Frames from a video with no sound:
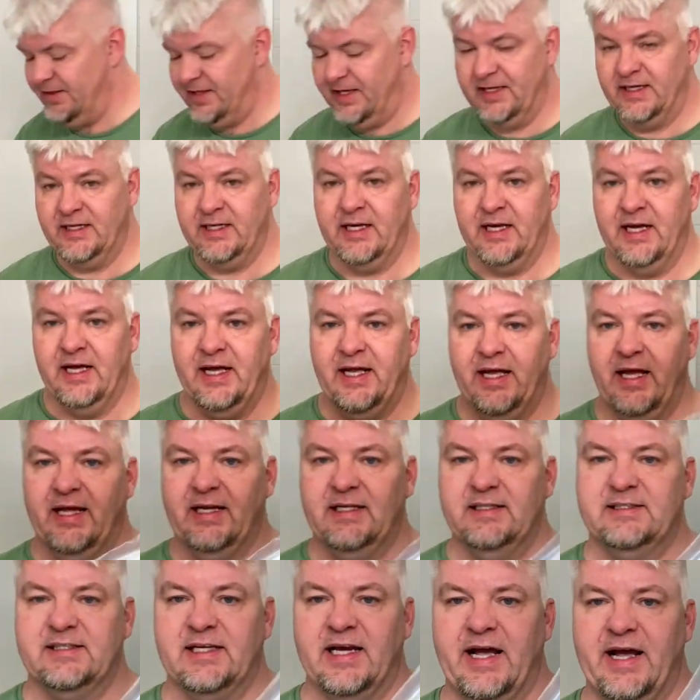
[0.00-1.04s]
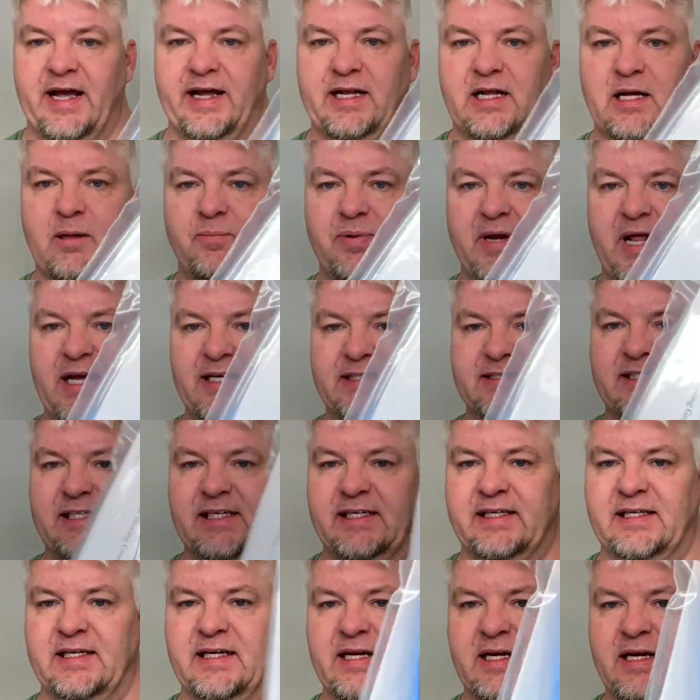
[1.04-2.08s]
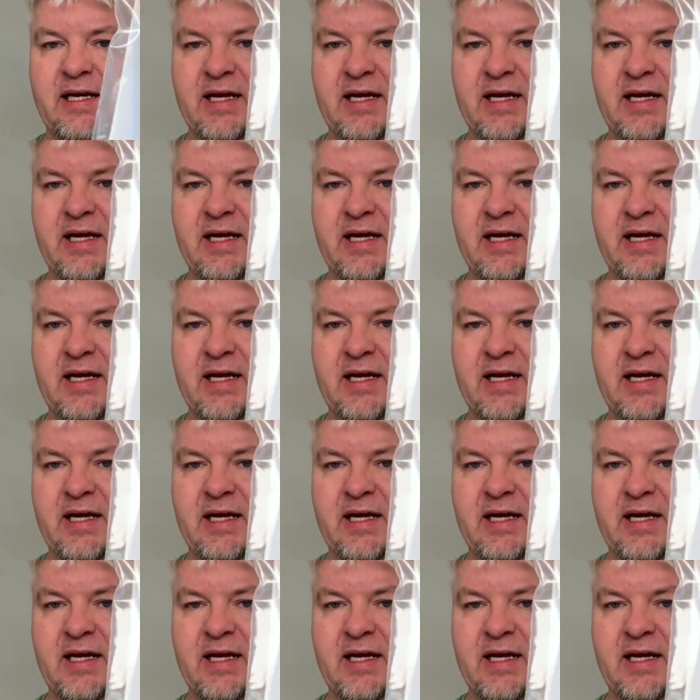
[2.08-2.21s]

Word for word: then inside a plastic